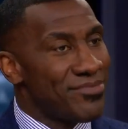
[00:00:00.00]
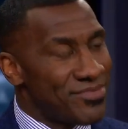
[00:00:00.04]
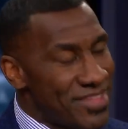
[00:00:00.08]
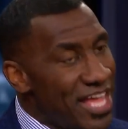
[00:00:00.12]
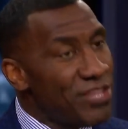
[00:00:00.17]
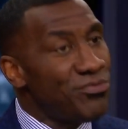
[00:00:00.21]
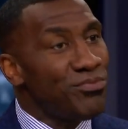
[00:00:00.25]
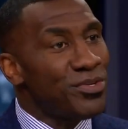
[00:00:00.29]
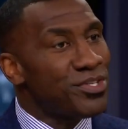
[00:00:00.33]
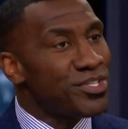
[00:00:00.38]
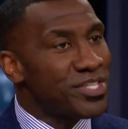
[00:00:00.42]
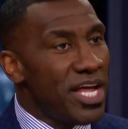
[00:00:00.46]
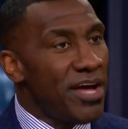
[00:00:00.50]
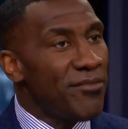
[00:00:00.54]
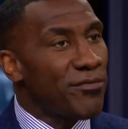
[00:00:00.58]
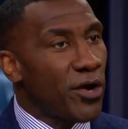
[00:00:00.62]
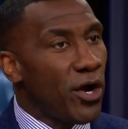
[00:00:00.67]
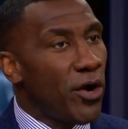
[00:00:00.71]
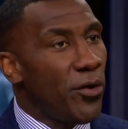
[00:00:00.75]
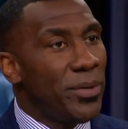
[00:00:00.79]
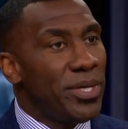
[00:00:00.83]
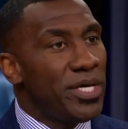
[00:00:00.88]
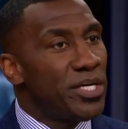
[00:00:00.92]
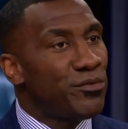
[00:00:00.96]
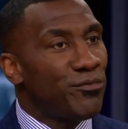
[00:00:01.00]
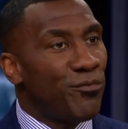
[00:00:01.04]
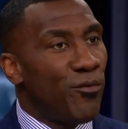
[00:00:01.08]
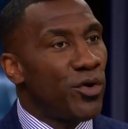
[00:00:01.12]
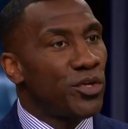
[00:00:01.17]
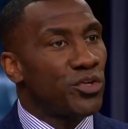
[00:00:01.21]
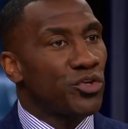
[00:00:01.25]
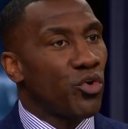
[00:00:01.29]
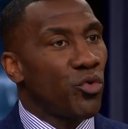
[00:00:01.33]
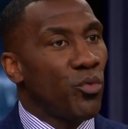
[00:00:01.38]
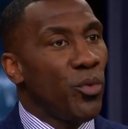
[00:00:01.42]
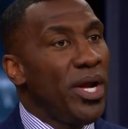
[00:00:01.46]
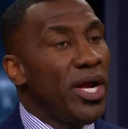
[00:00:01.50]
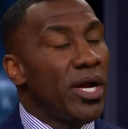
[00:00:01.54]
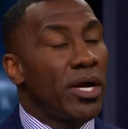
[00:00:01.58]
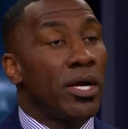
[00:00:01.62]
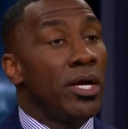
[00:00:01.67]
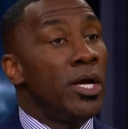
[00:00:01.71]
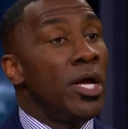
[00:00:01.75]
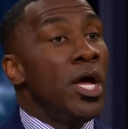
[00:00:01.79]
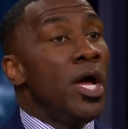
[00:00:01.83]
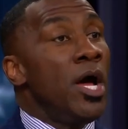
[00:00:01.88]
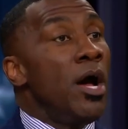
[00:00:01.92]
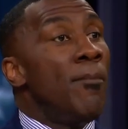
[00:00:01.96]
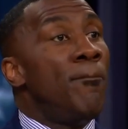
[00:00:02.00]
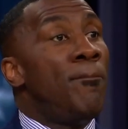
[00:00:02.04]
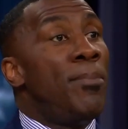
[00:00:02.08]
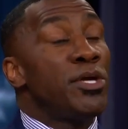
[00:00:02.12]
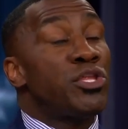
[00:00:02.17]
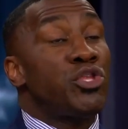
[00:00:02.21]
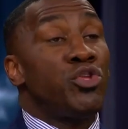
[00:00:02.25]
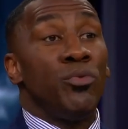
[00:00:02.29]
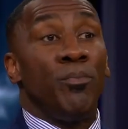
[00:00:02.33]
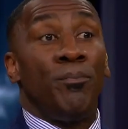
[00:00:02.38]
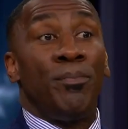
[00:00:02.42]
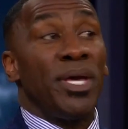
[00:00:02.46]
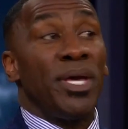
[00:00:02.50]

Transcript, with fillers: That's what Steph Curry is for his career. But